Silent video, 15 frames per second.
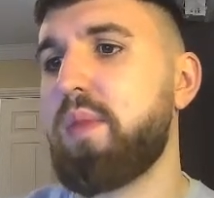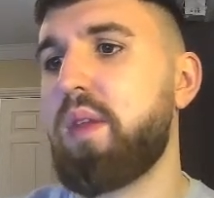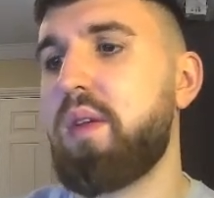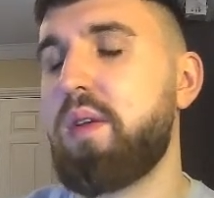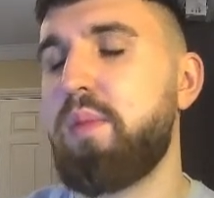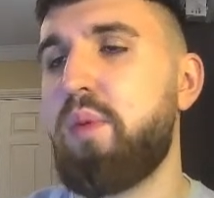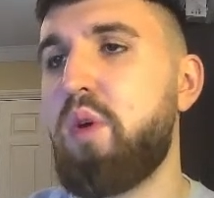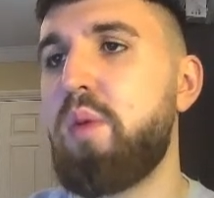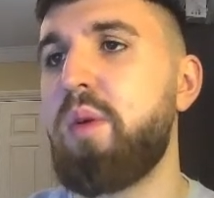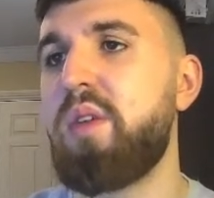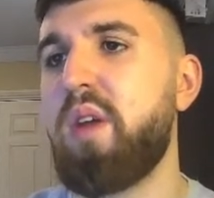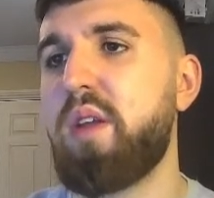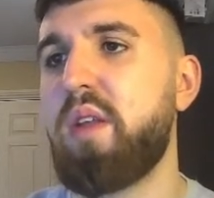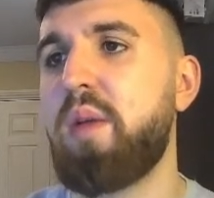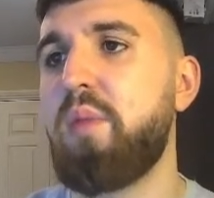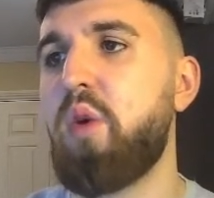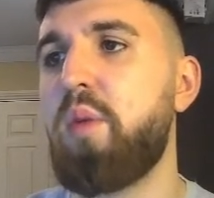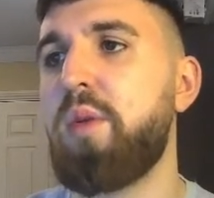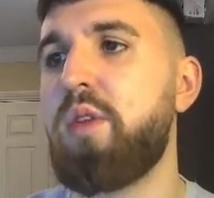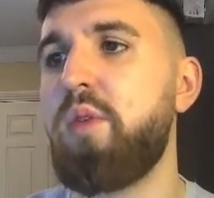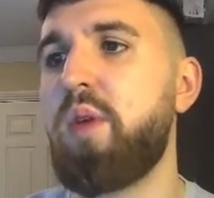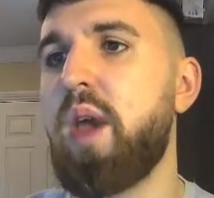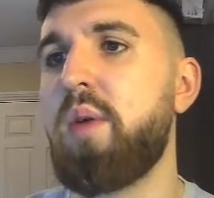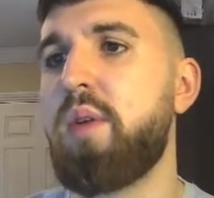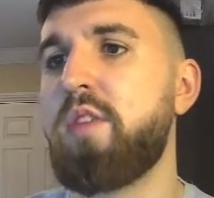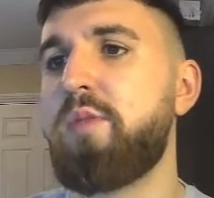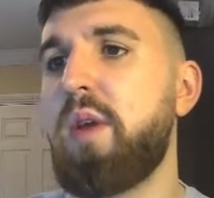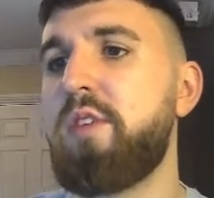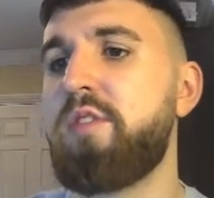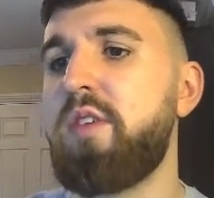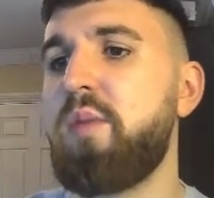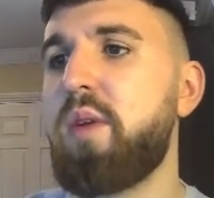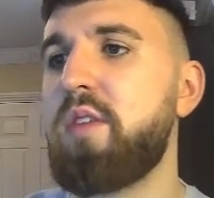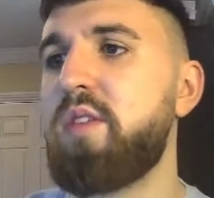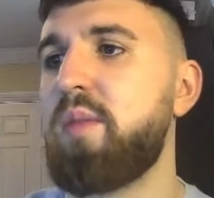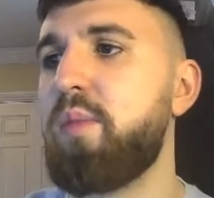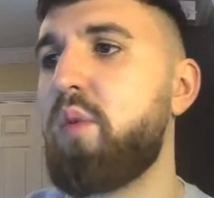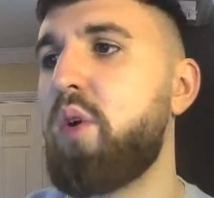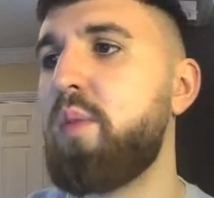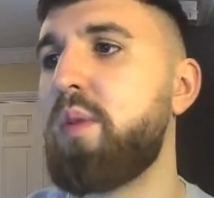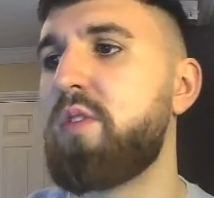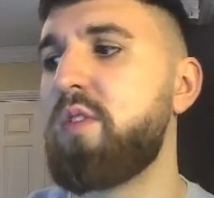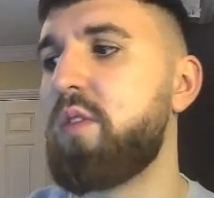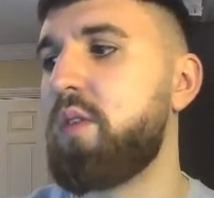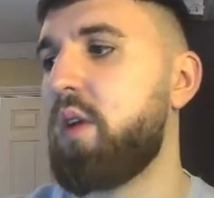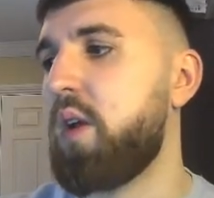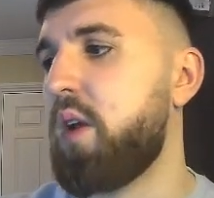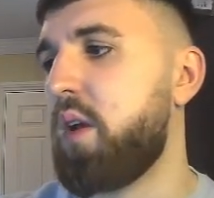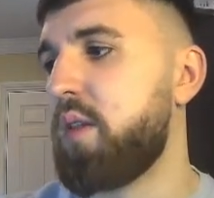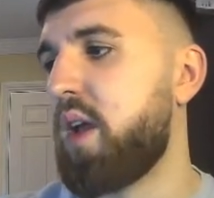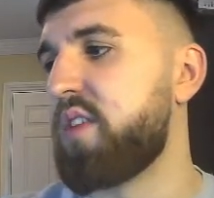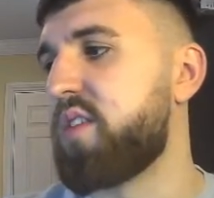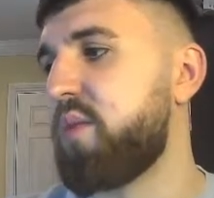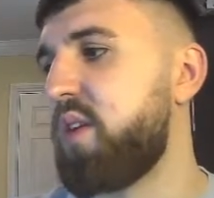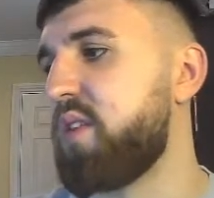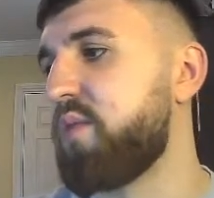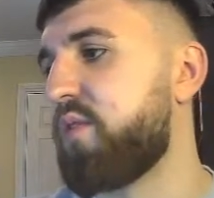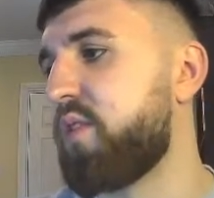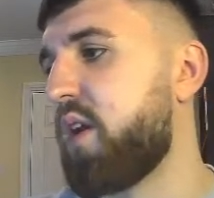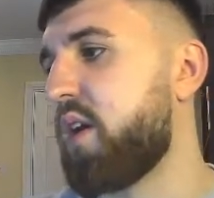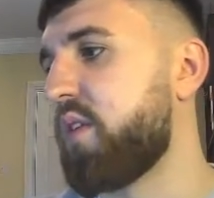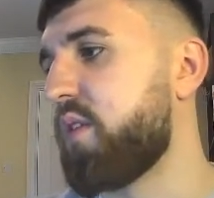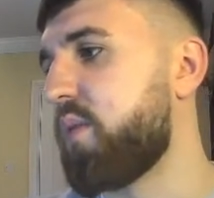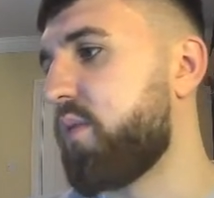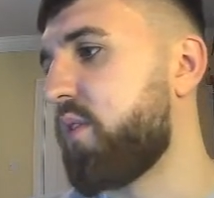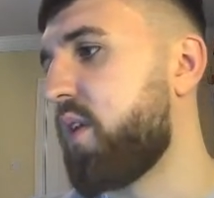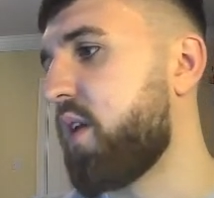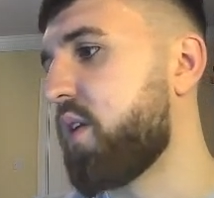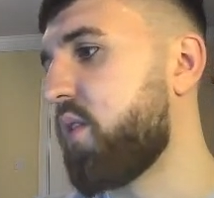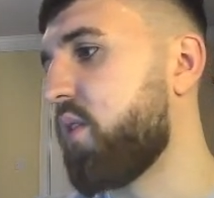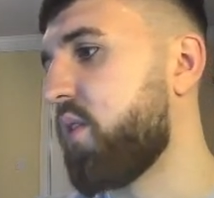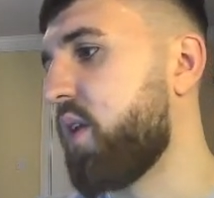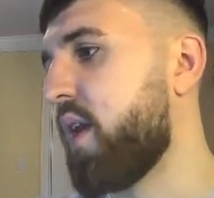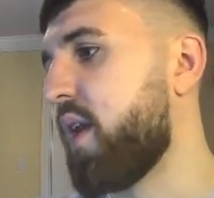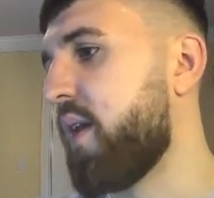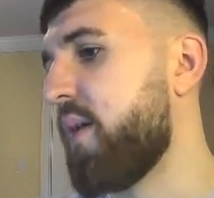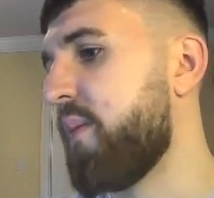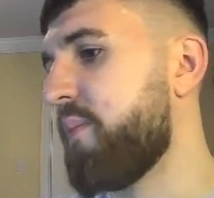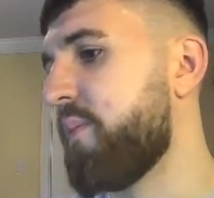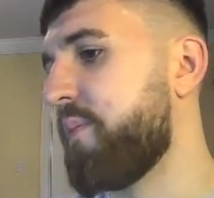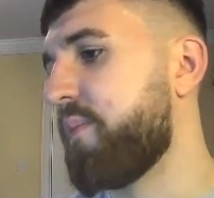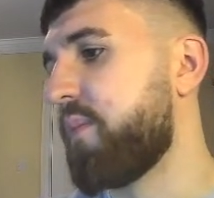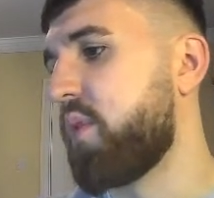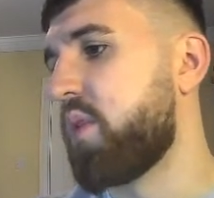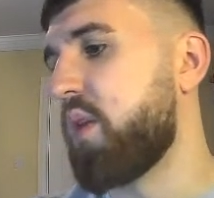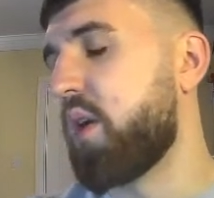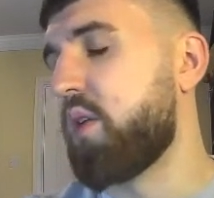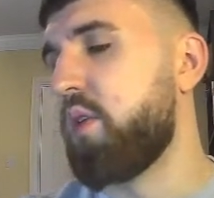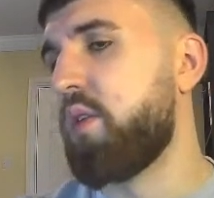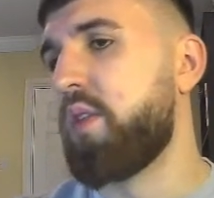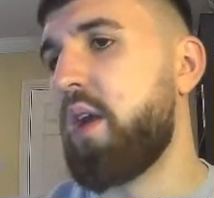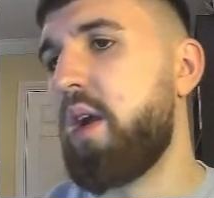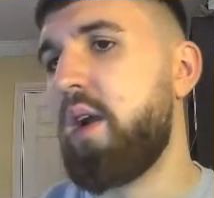Bournemouth. I think Bournemouth do get one, especially when it's in Bournemouth. So that's the reason for not going there.